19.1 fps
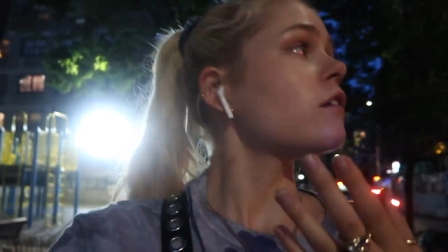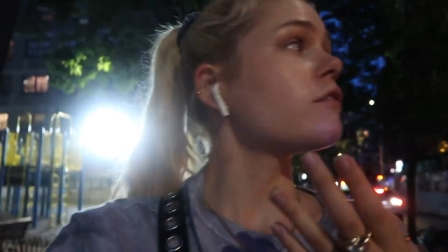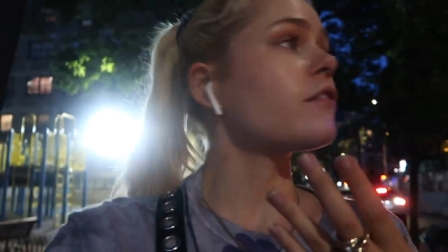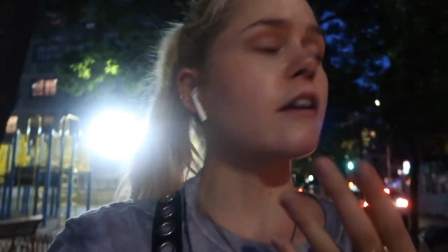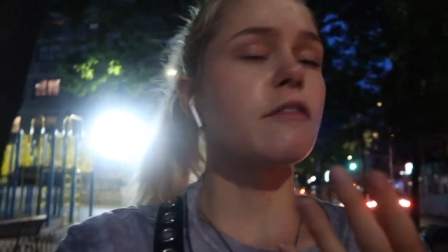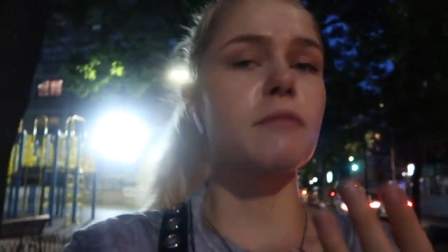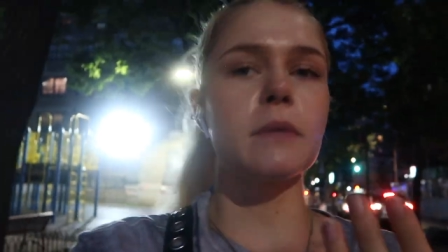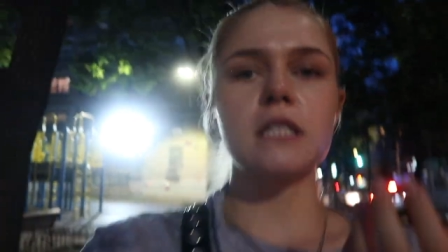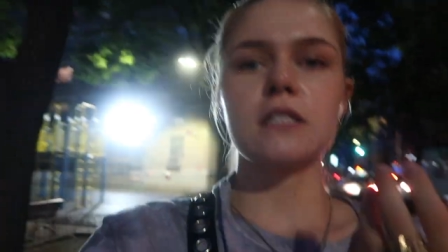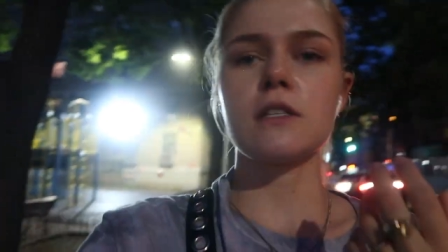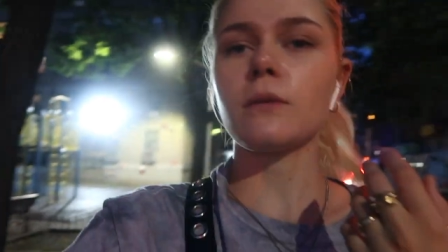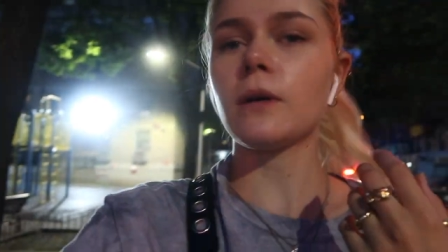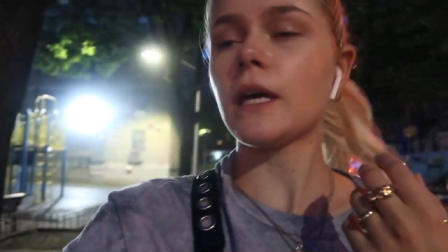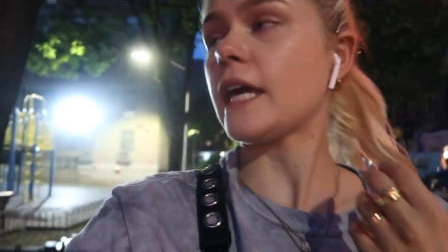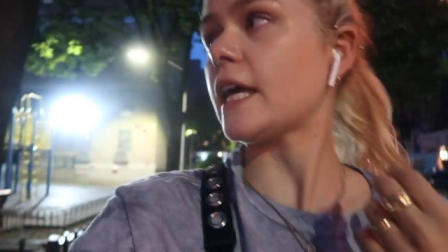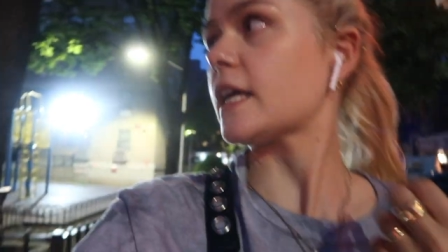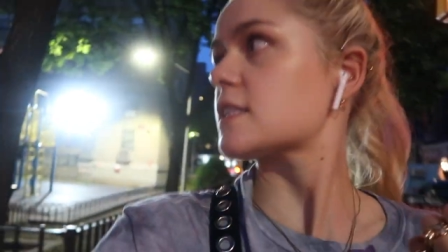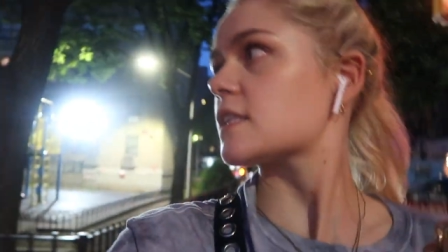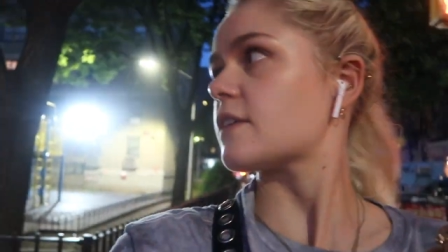five minutes
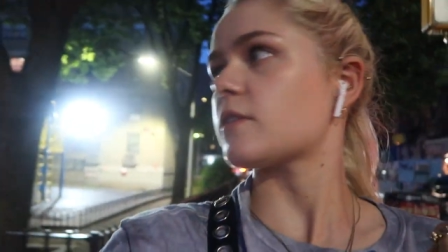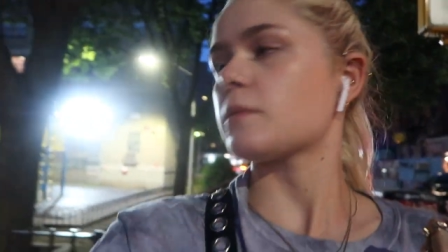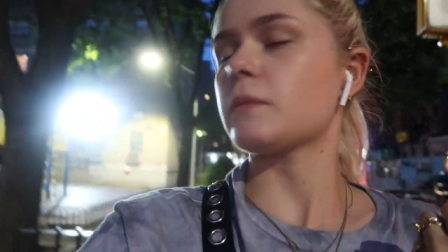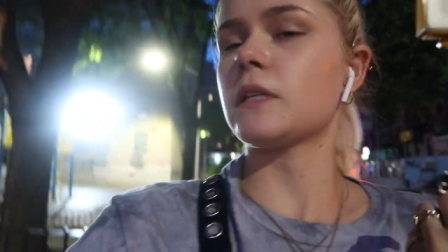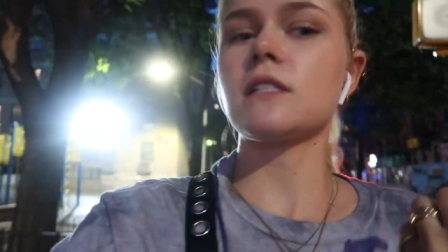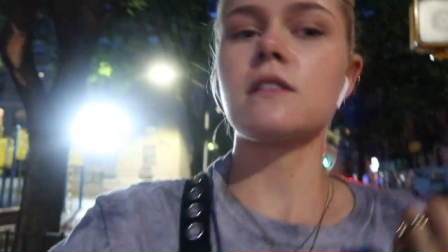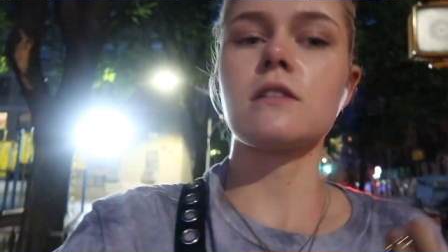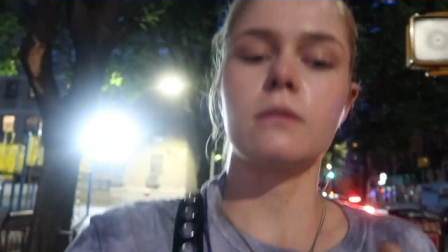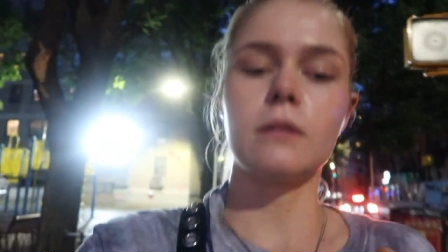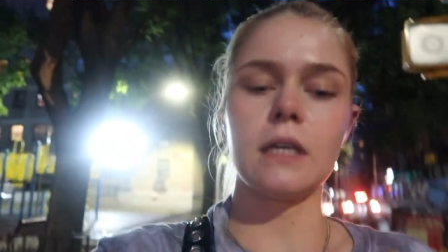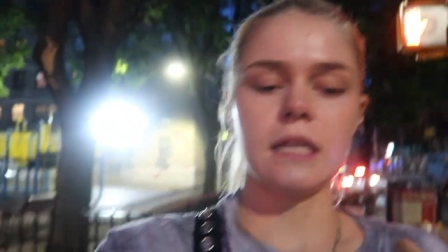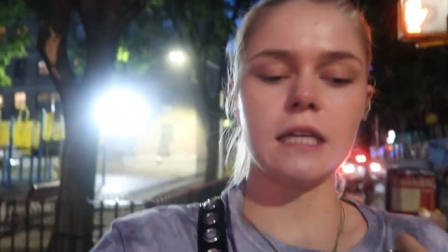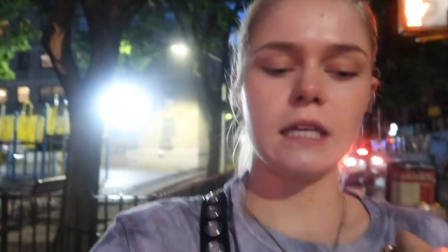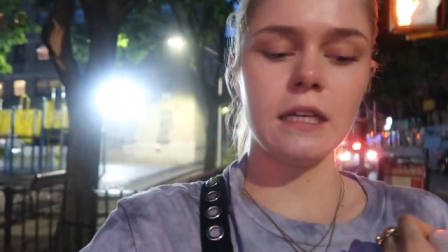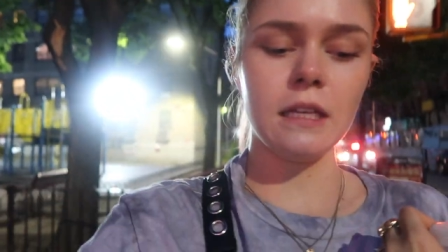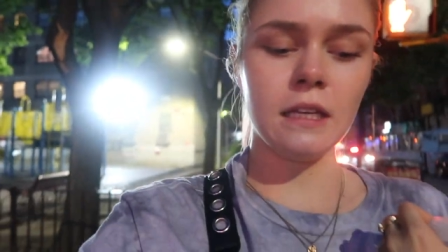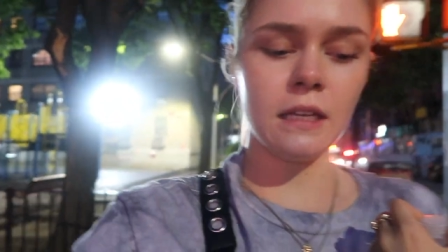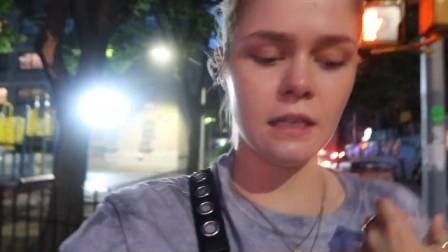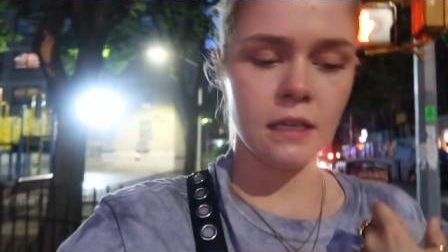away, seven minutes away.
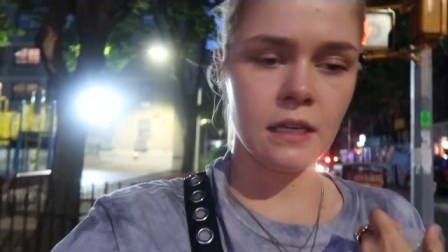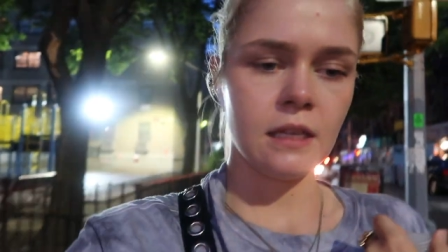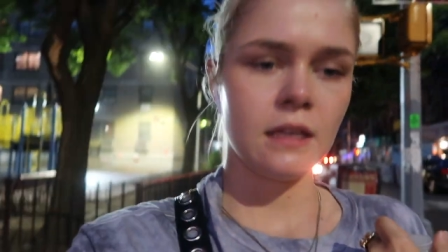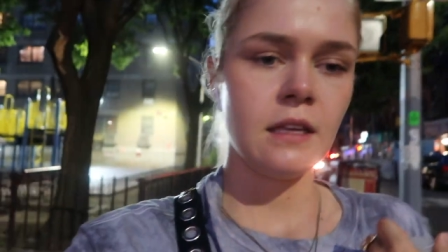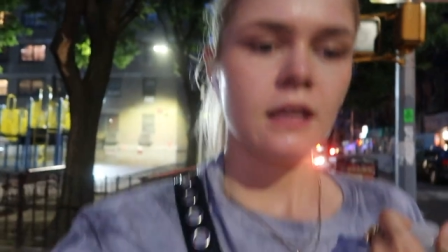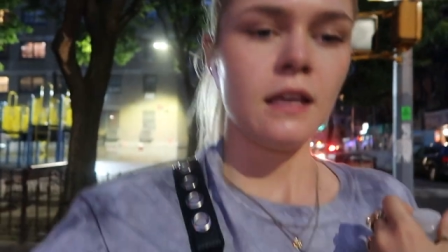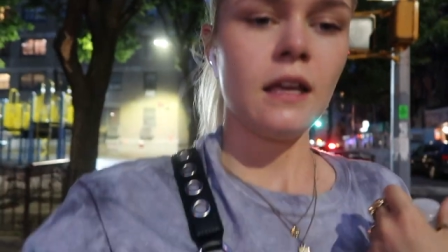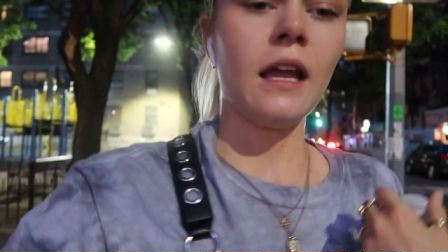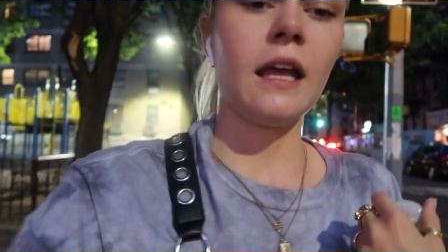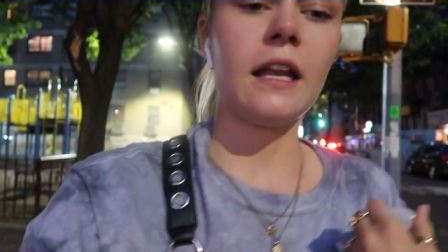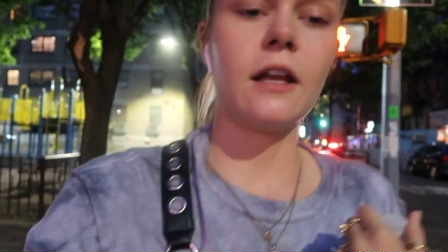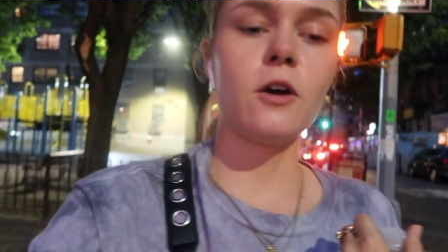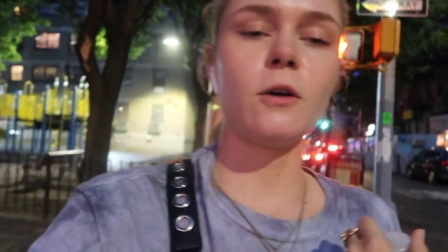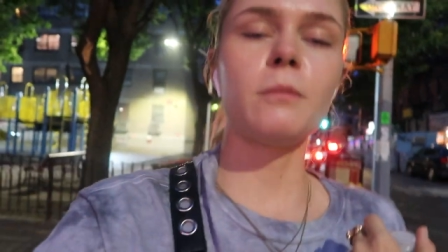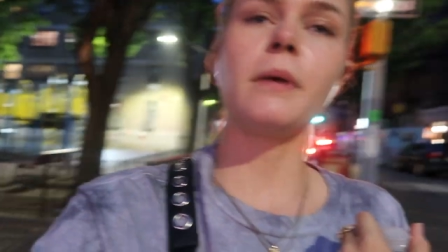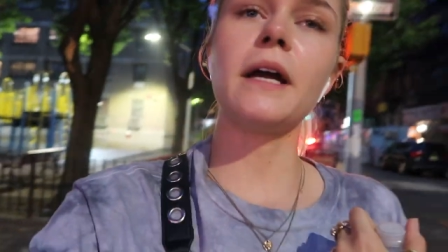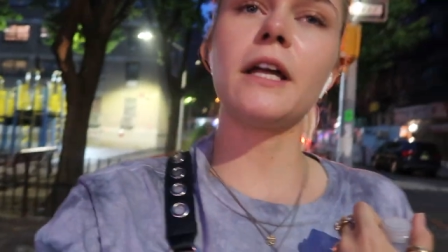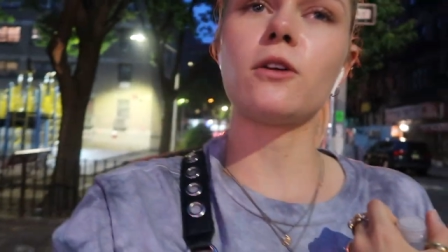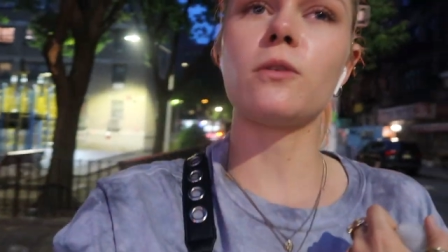And I
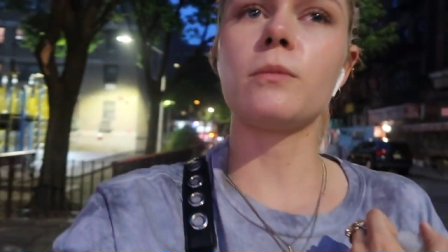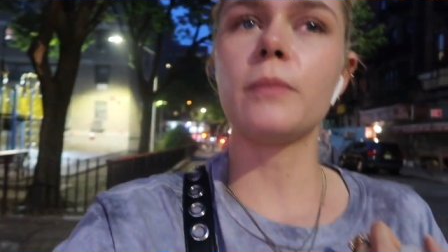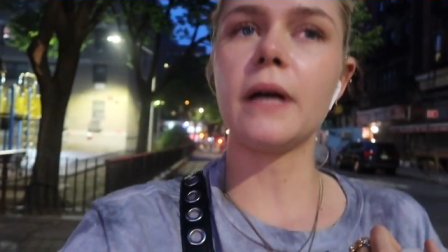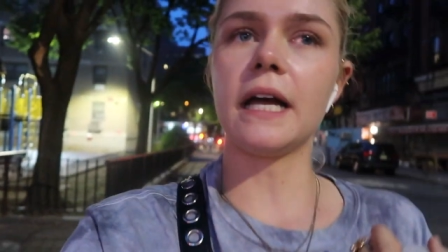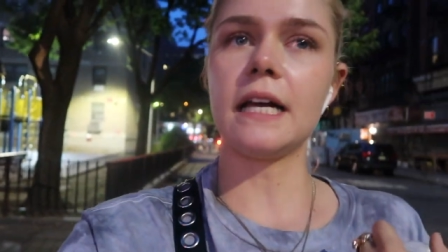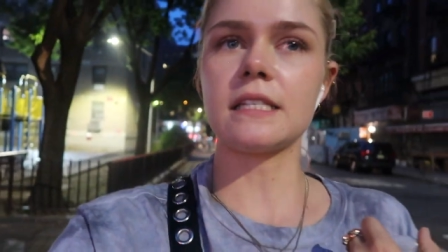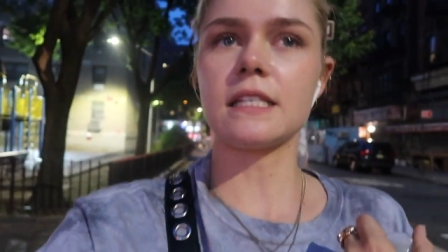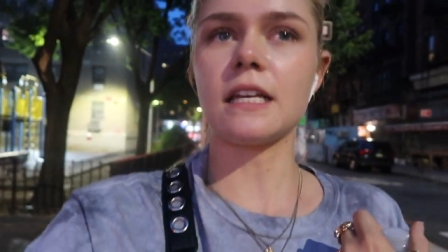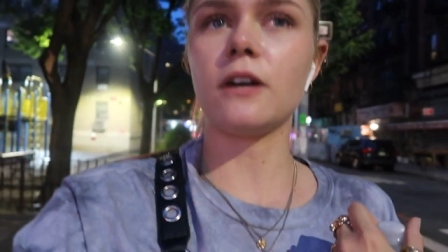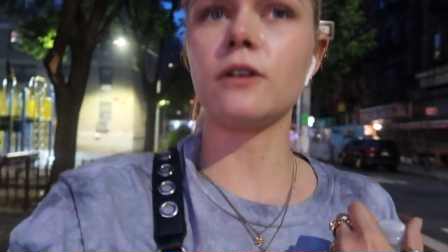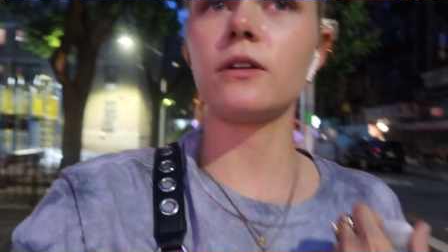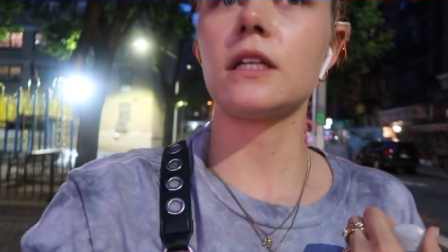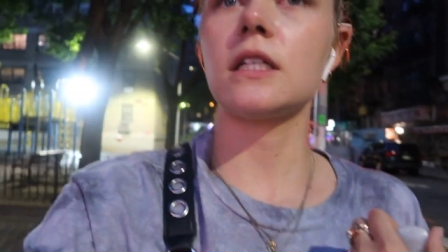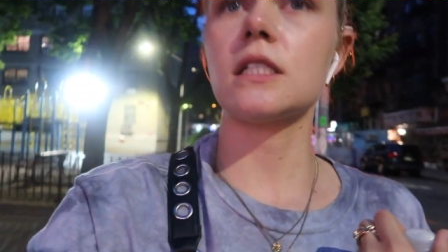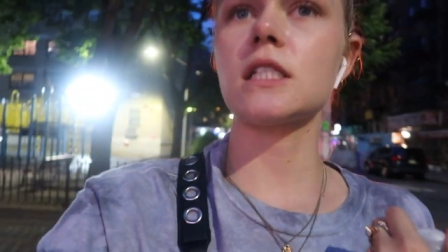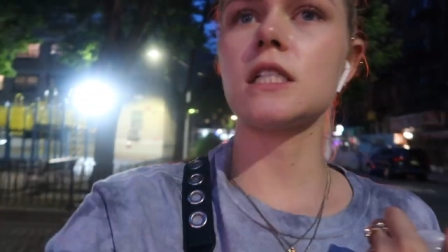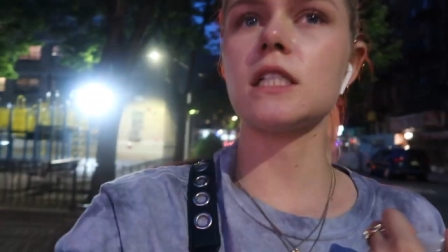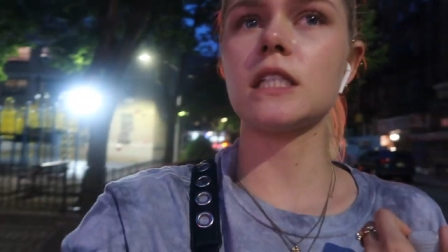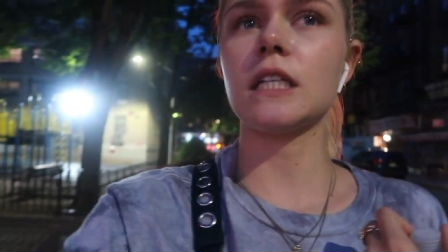hope I don't pass out
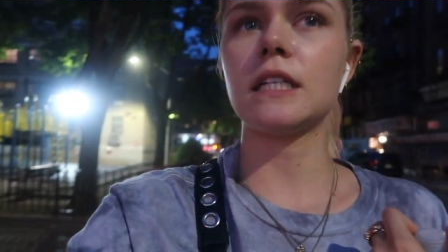until